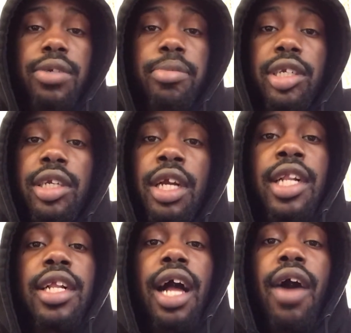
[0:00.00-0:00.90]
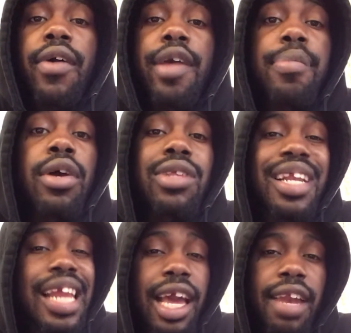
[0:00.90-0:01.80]
to be out here
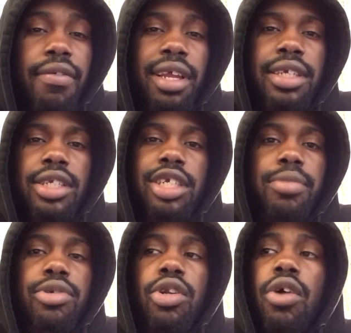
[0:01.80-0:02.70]
building negative relationships,